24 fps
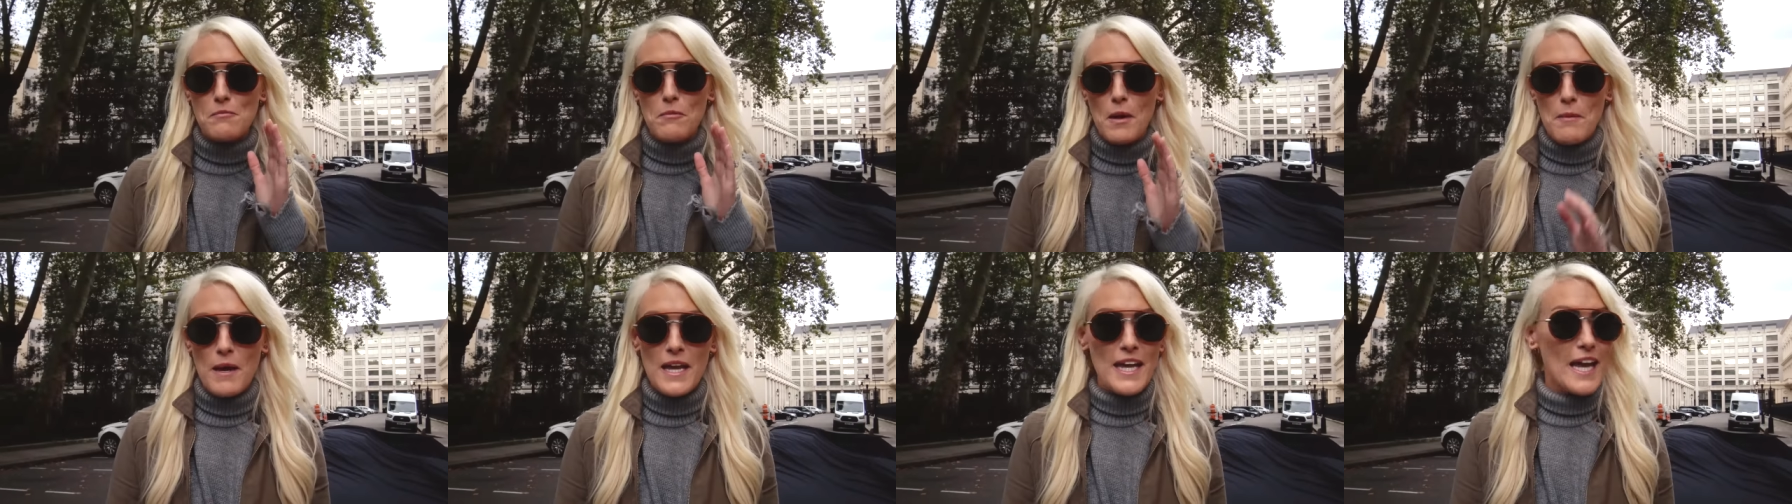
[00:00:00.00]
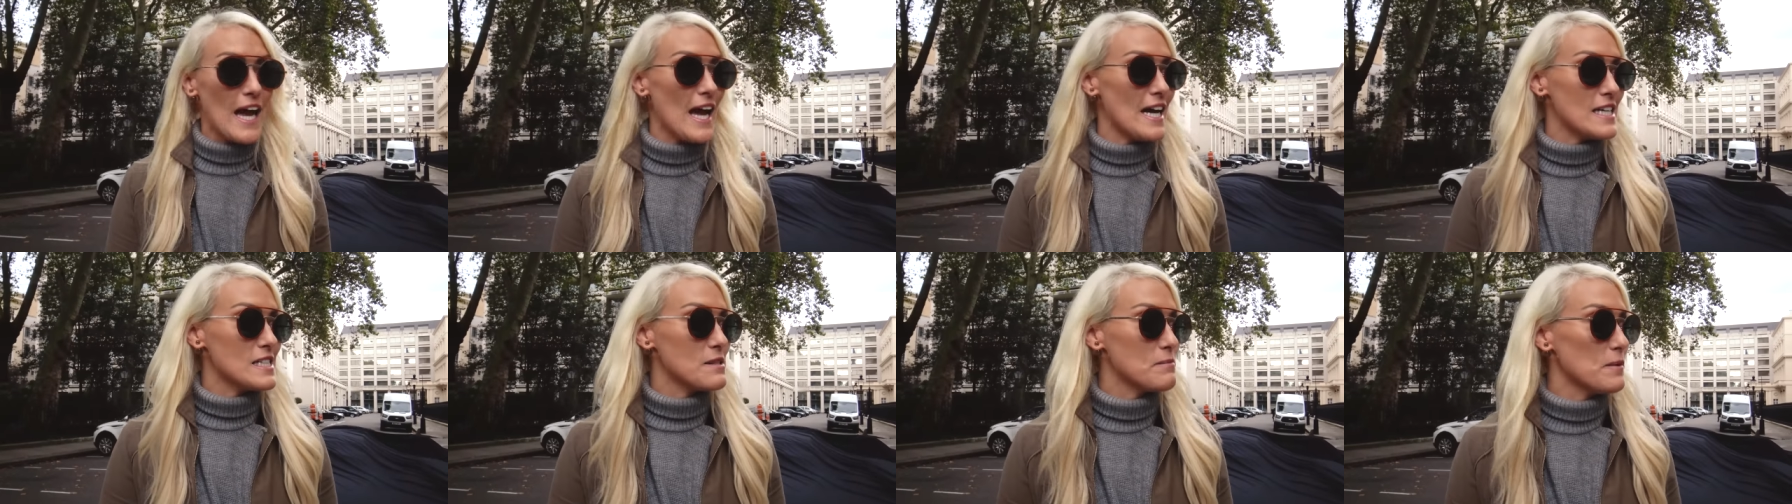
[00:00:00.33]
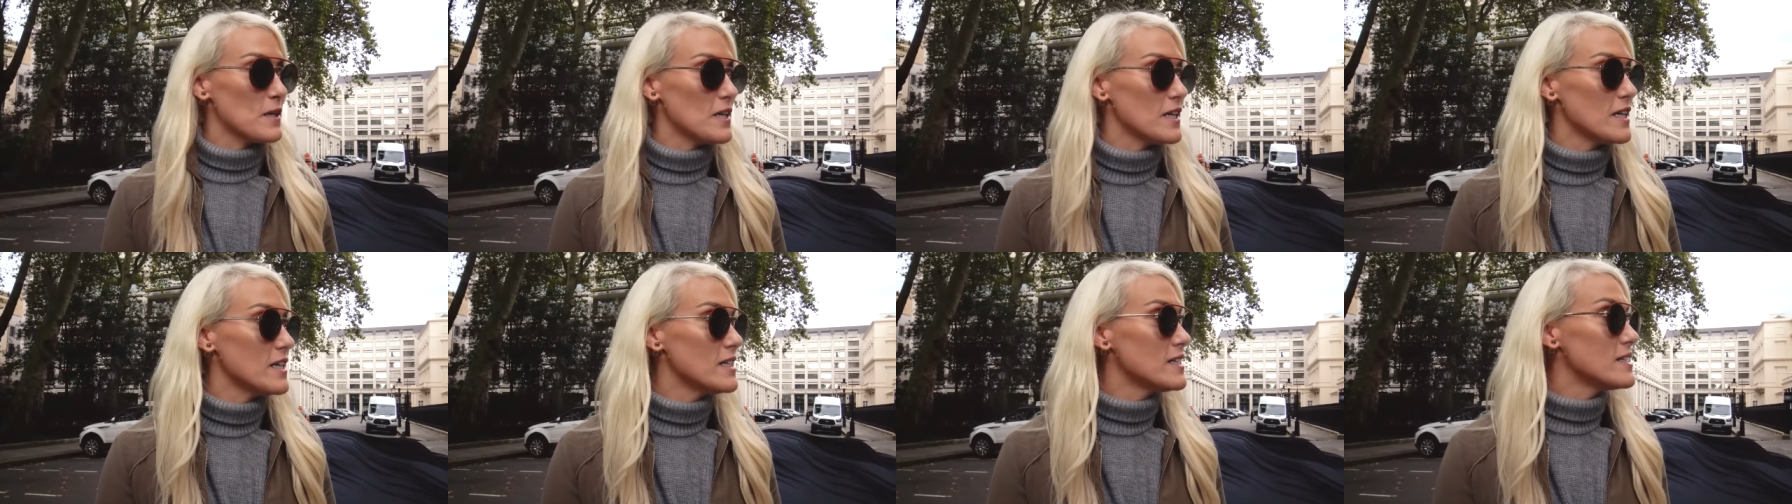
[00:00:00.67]
my mate
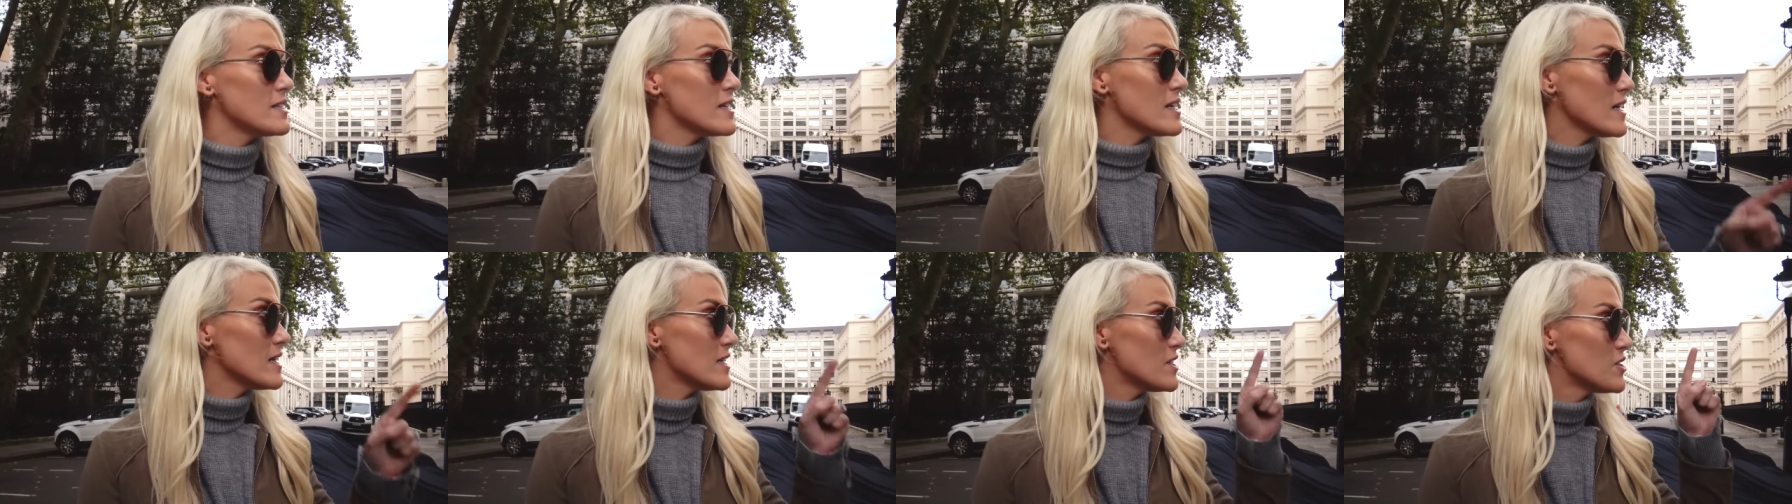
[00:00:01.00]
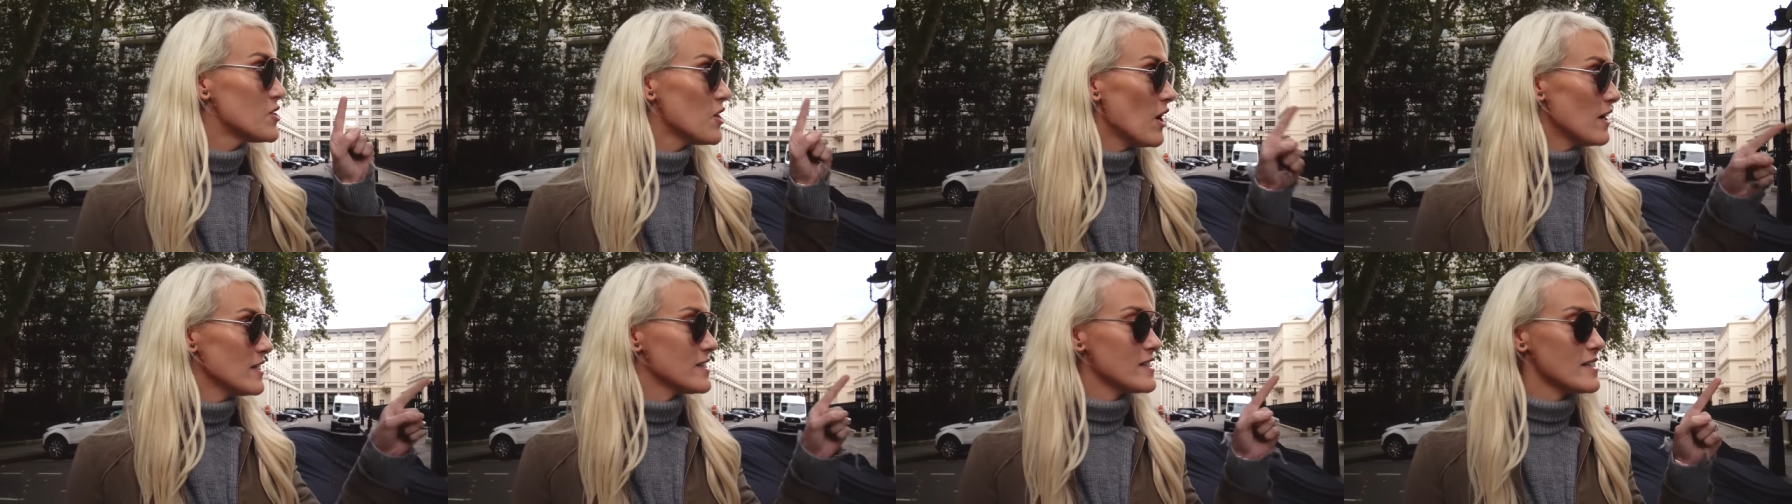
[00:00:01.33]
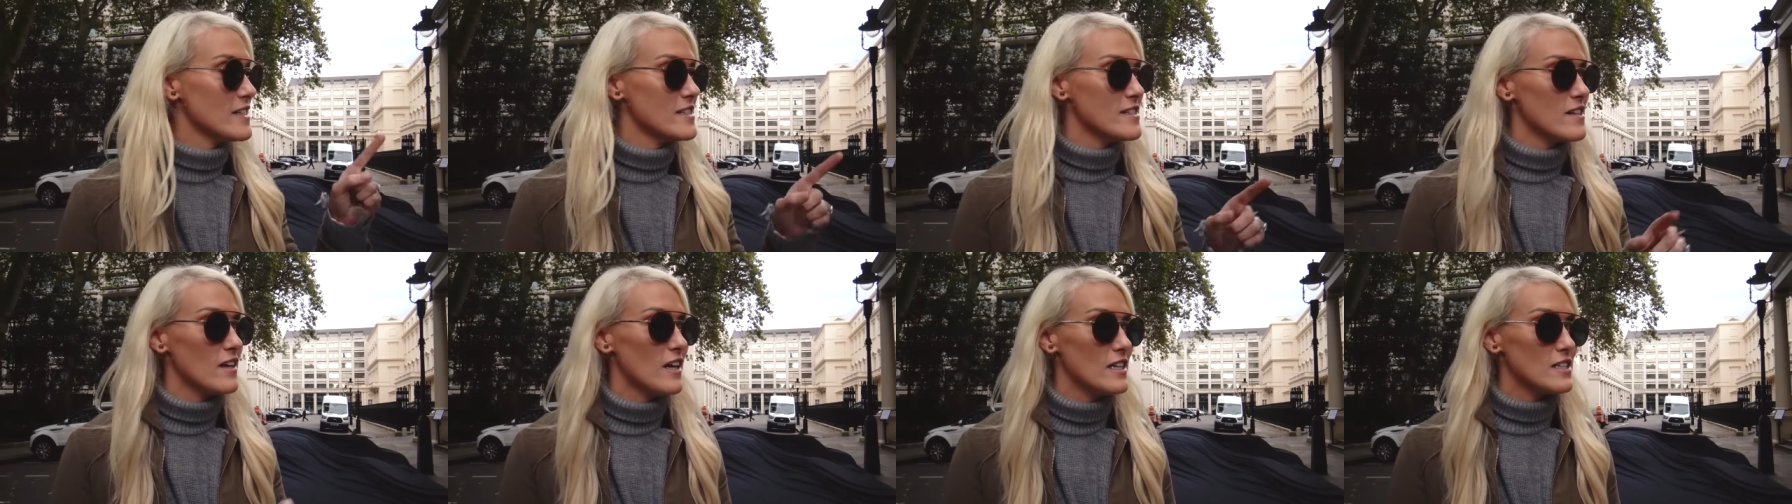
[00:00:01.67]
Caspar is just
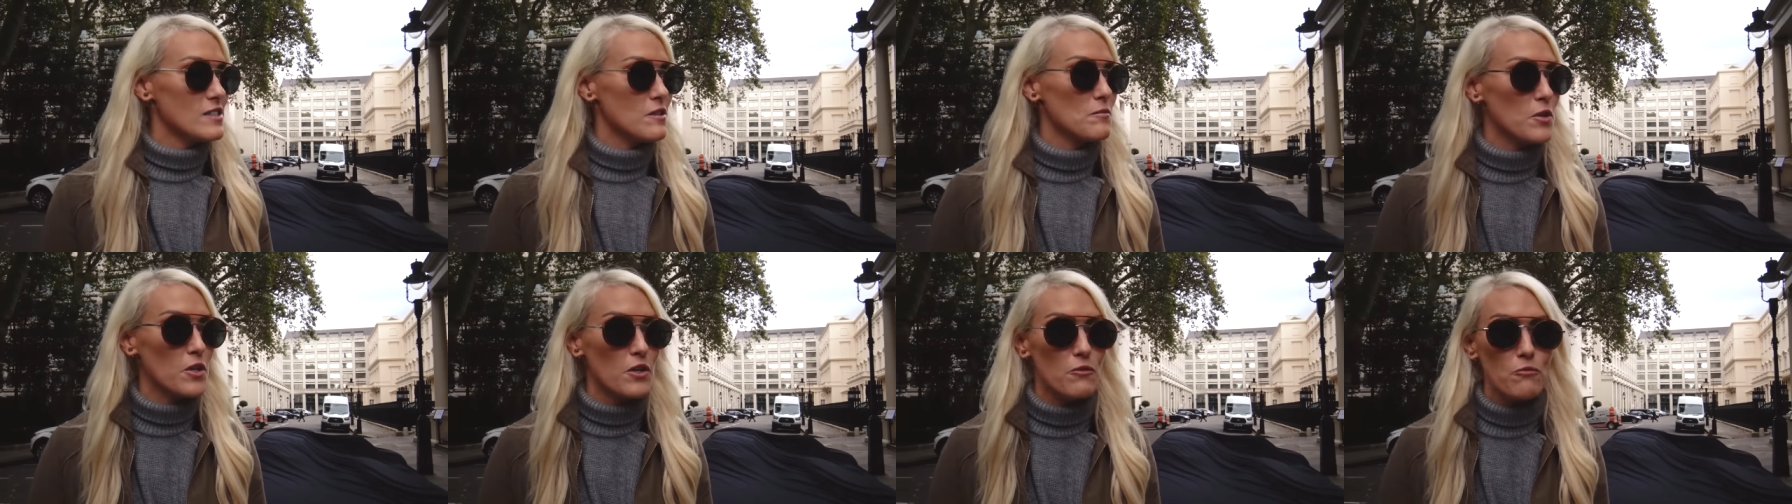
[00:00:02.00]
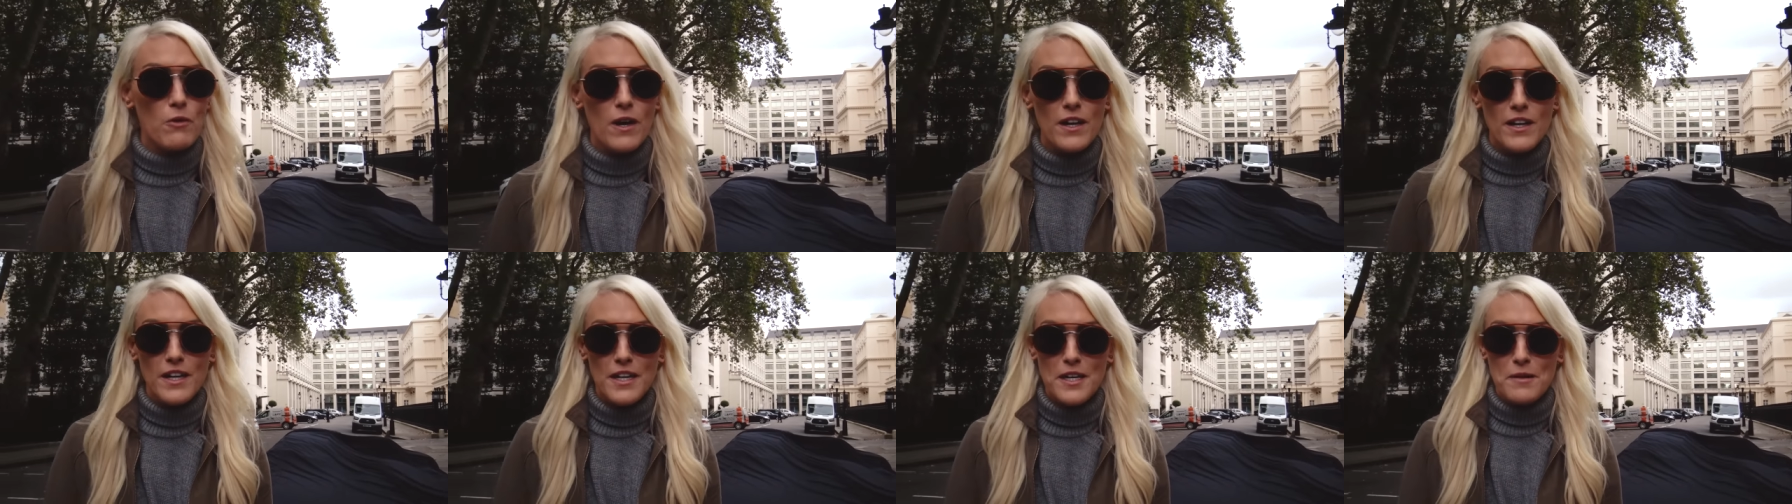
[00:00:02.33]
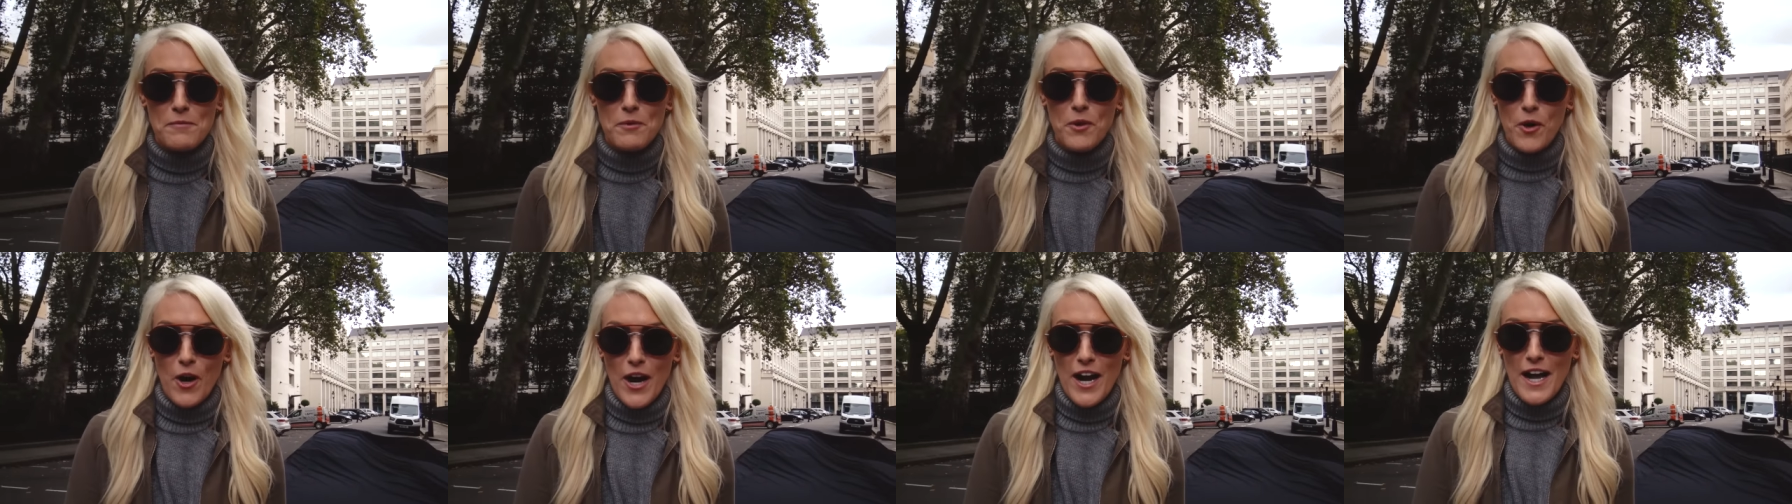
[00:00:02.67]
inside, so I'm gonna run in
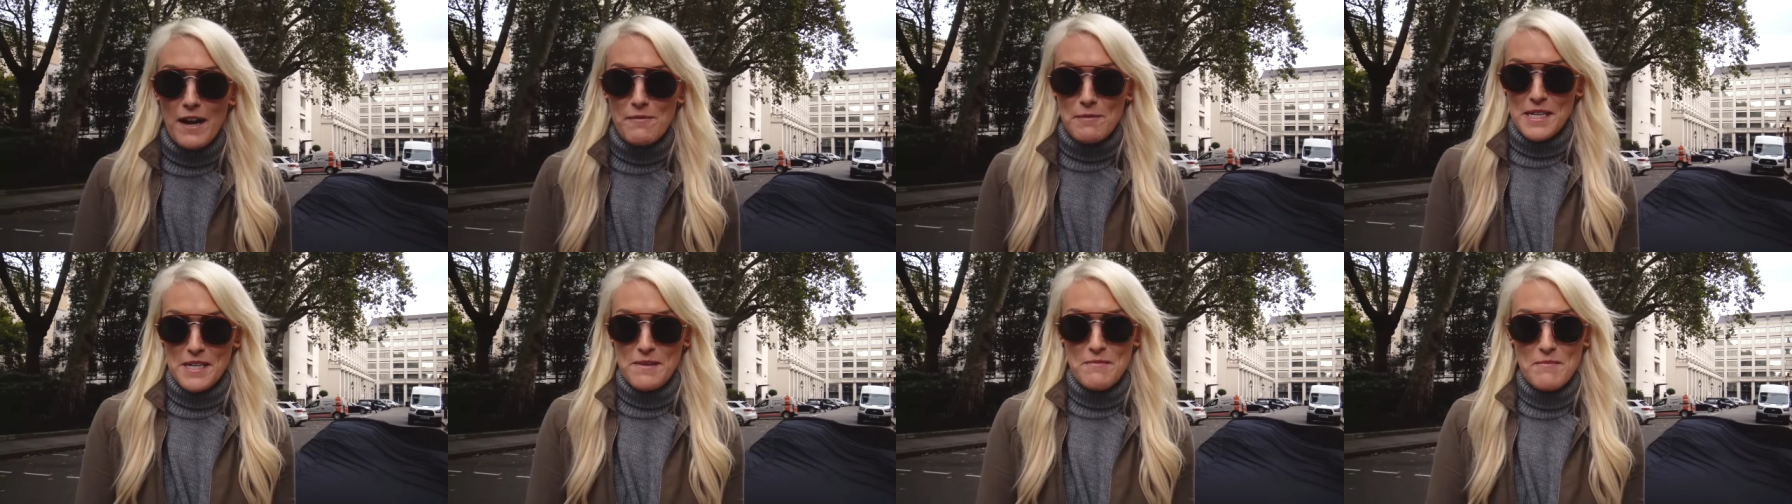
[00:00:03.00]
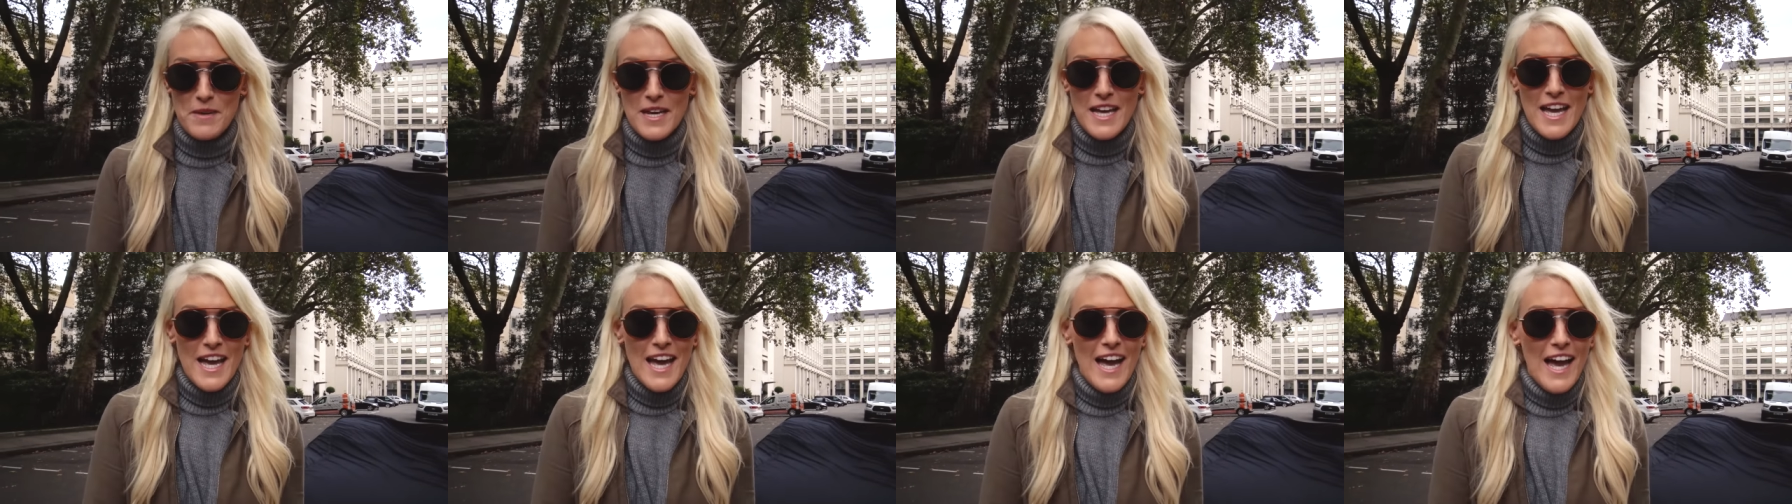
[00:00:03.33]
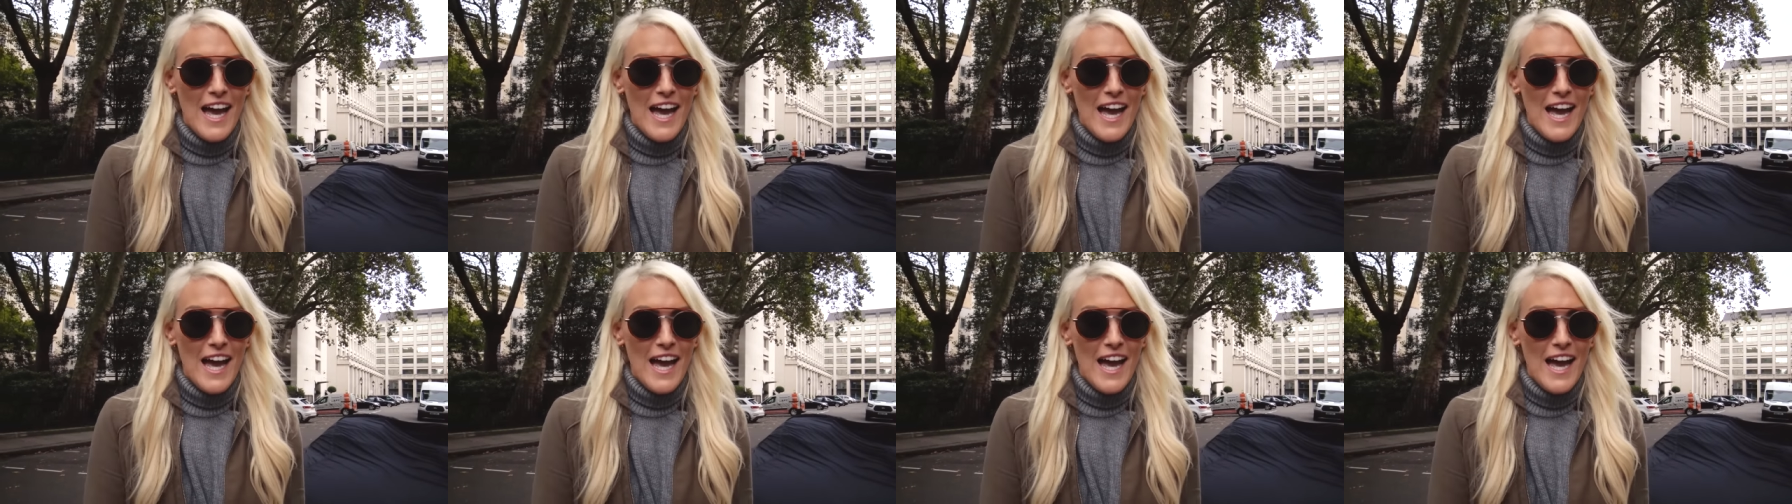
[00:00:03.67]
and grab him